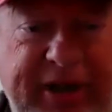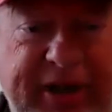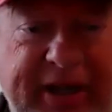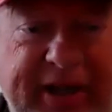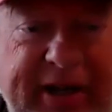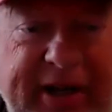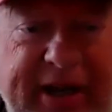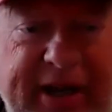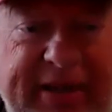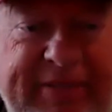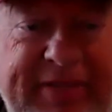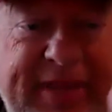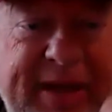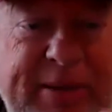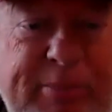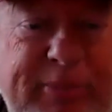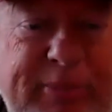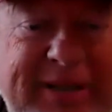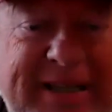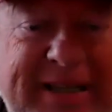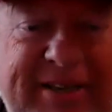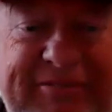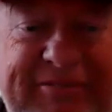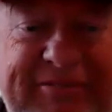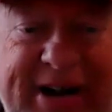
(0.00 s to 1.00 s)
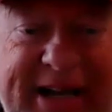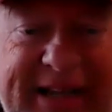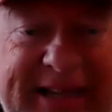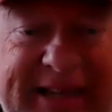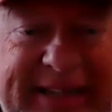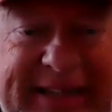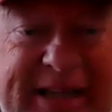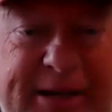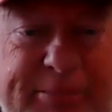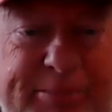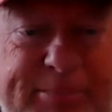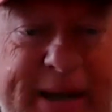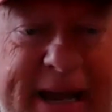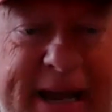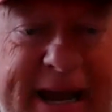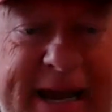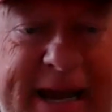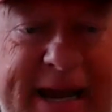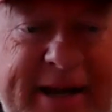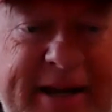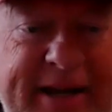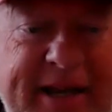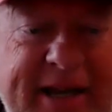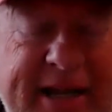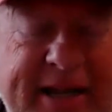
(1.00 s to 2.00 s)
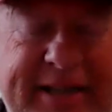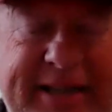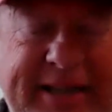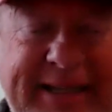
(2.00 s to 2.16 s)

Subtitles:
it, and then when they finally get paid,